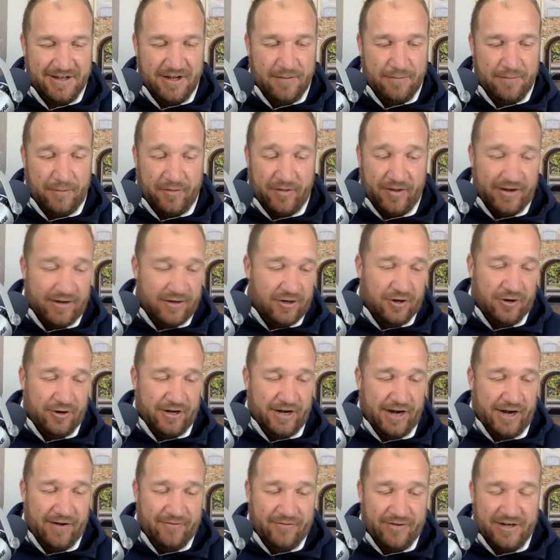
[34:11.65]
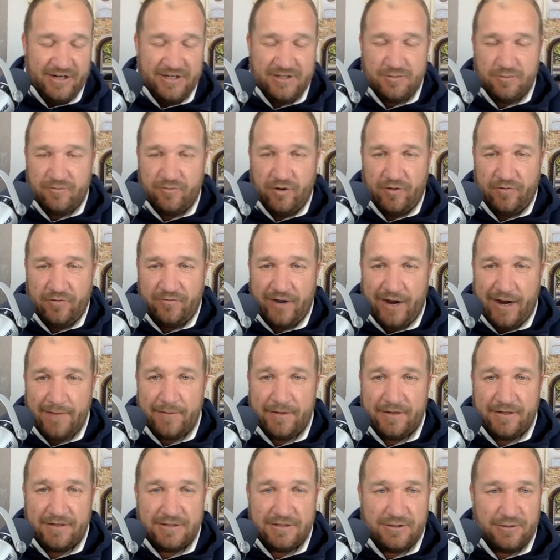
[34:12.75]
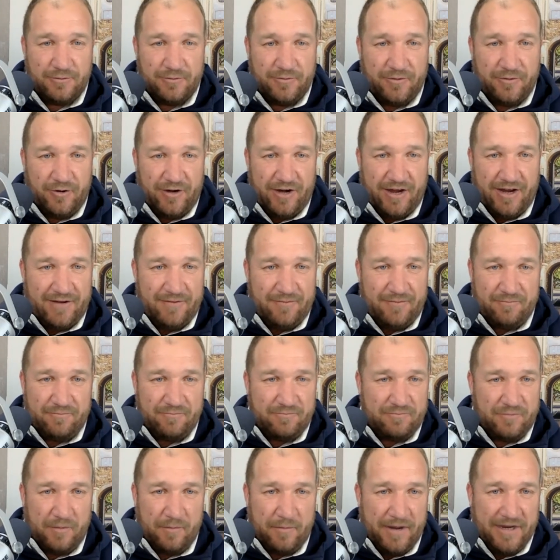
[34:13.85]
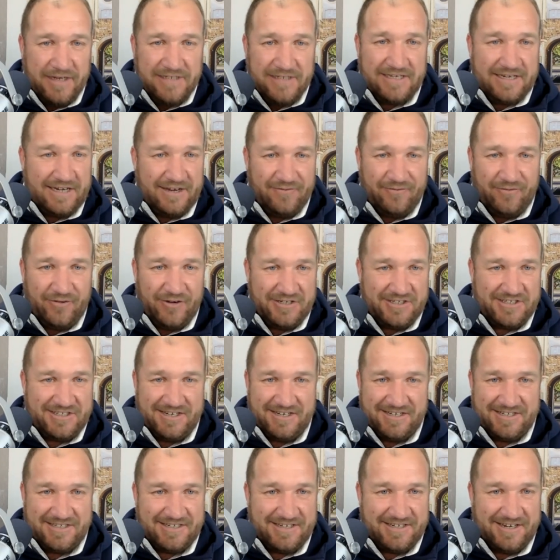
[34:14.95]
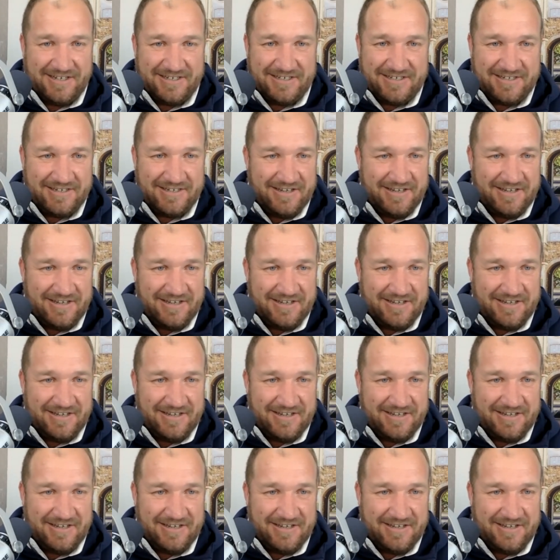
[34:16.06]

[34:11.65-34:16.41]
But then you know, in our village, we've got fiber, so we've got like amazingly fast internet.